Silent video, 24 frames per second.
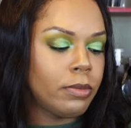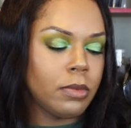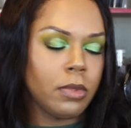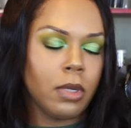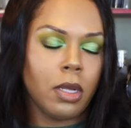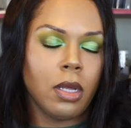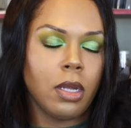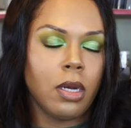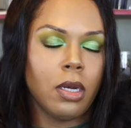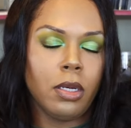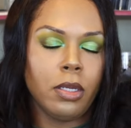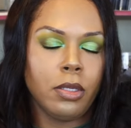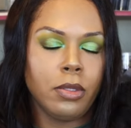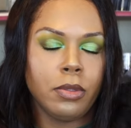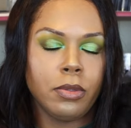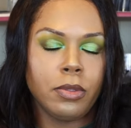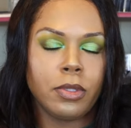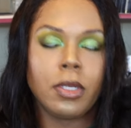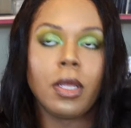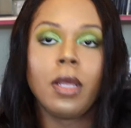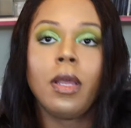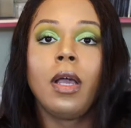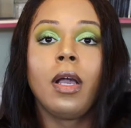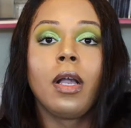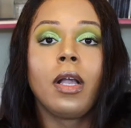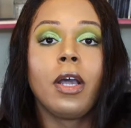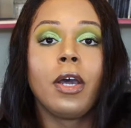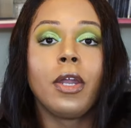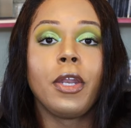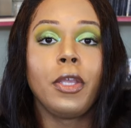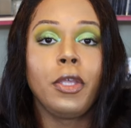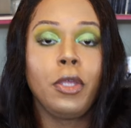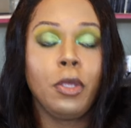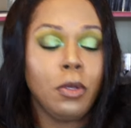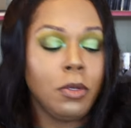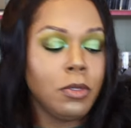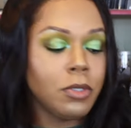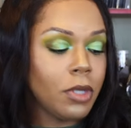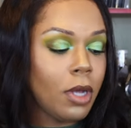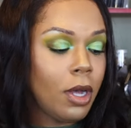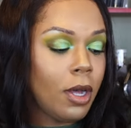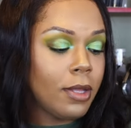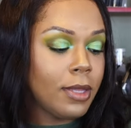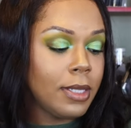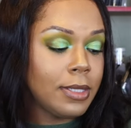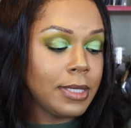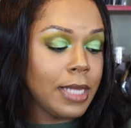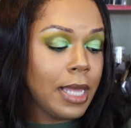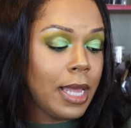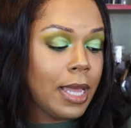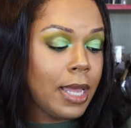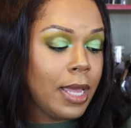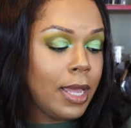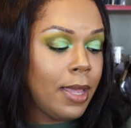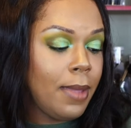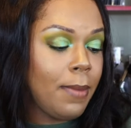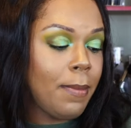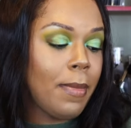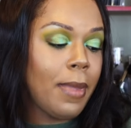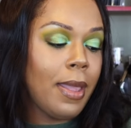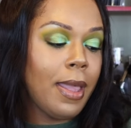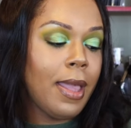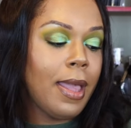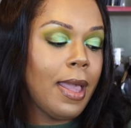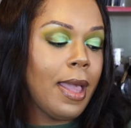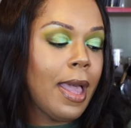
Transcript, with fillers: I'm gonna lose, gonna use all the time,